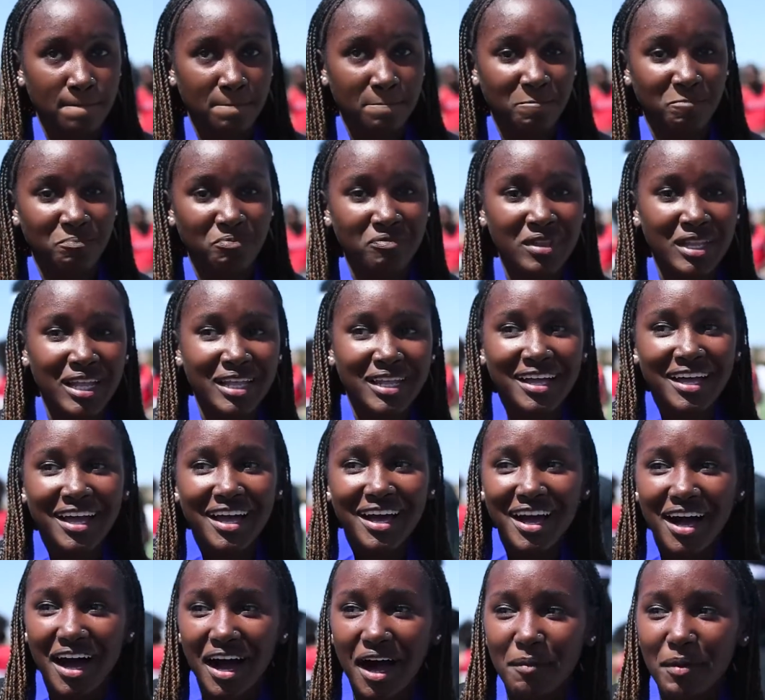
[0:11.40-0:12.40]

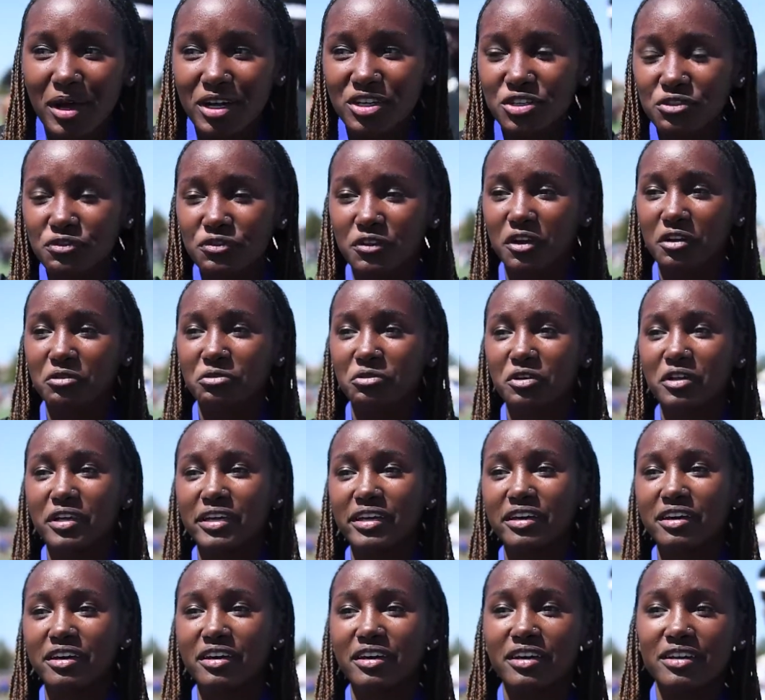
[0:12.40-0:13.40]
I'm actually feeling really
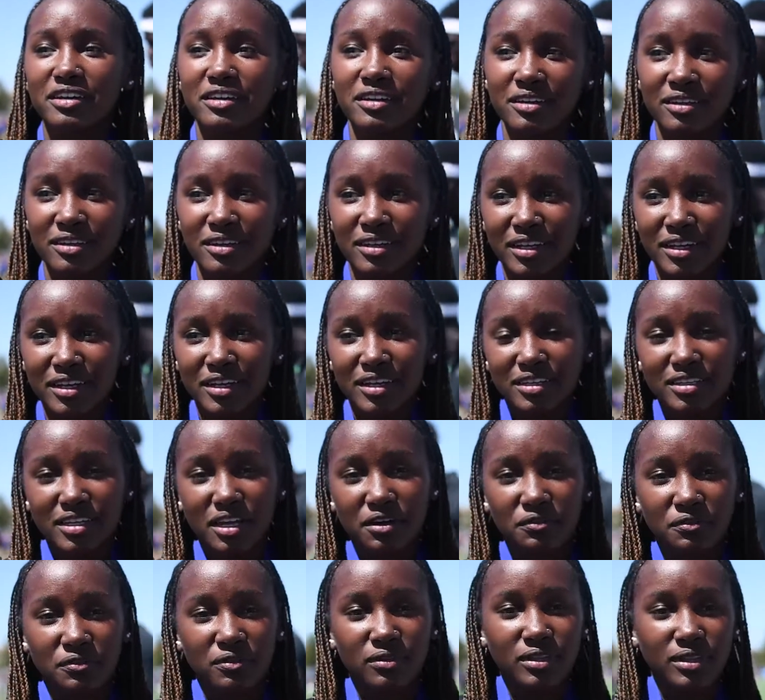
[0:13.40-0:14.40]
good.
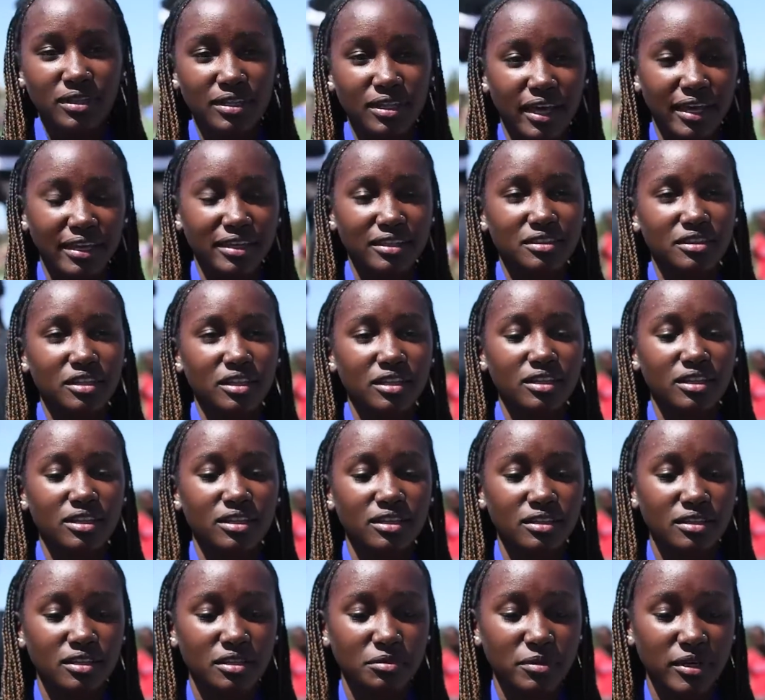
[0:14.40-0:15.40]
That, like,
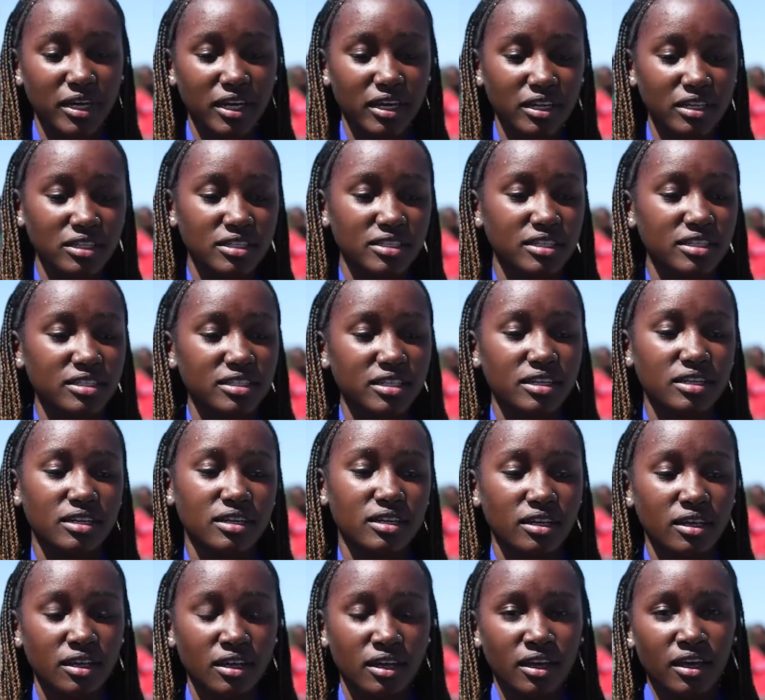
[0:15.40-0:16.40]
the beginning of the season,
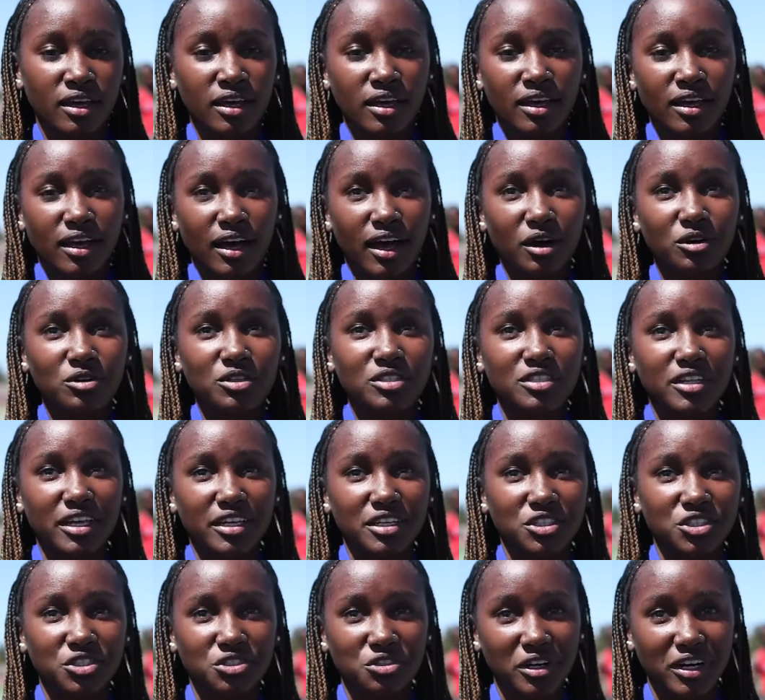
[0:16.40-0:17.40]
I was, like,
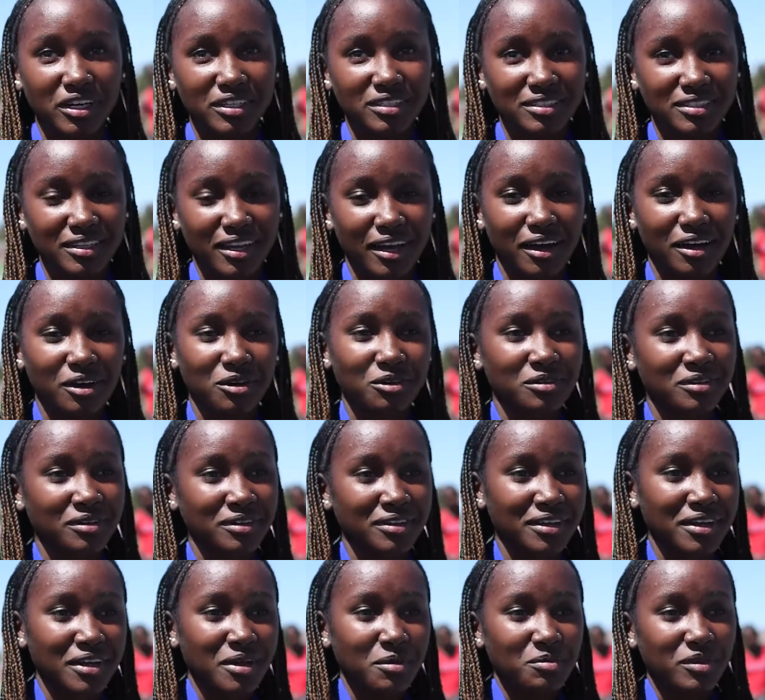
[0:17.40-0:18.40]
stressed out.
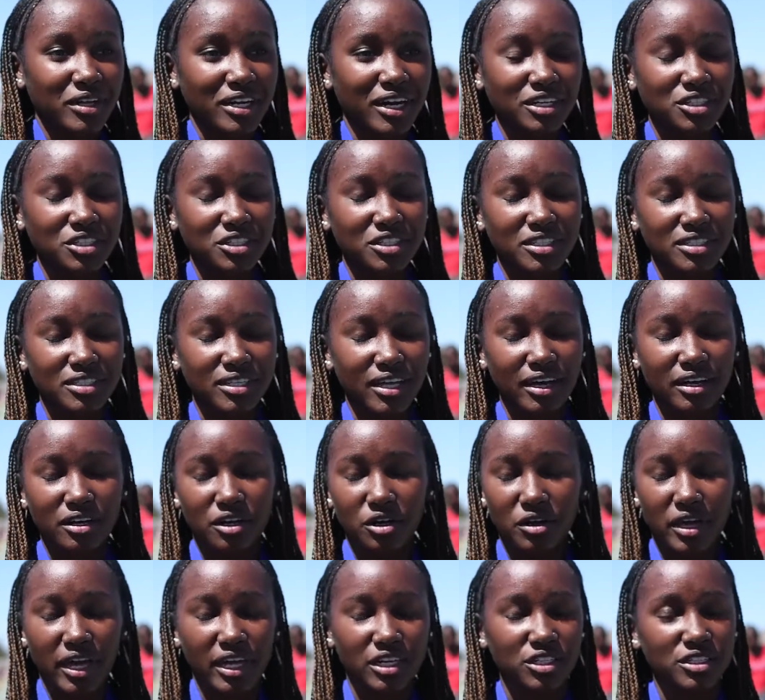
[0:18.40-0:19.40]
Then I just decided,
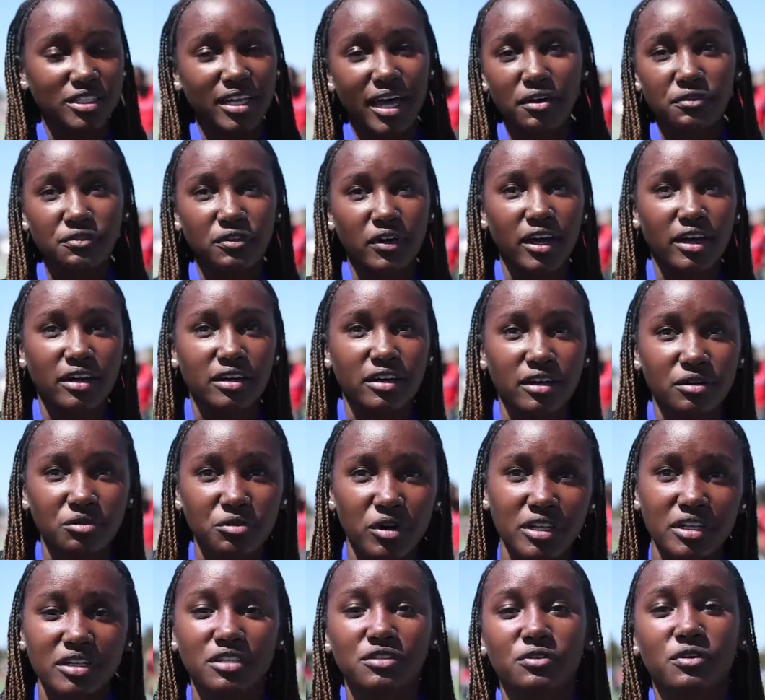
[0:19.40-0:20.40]
okay, just have fun and
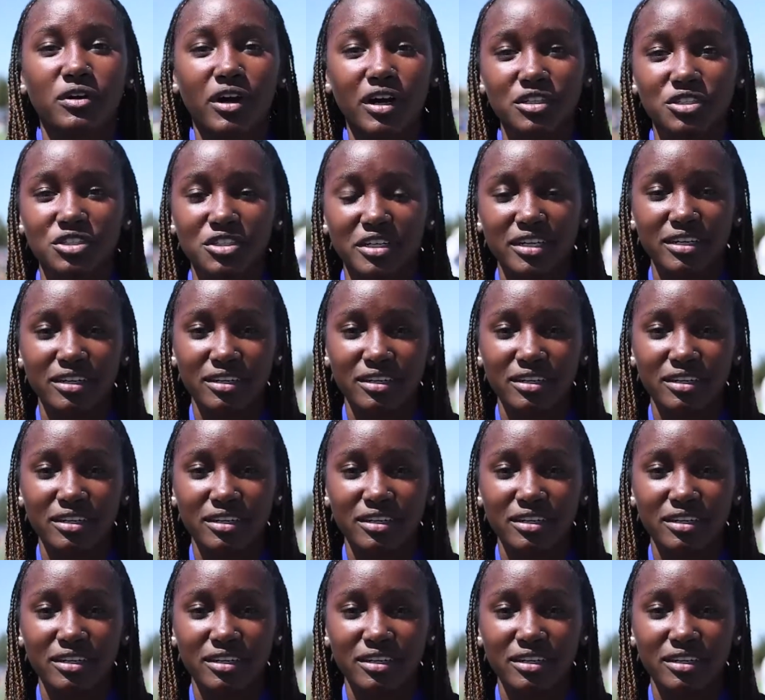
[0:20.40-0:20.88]
run this 400.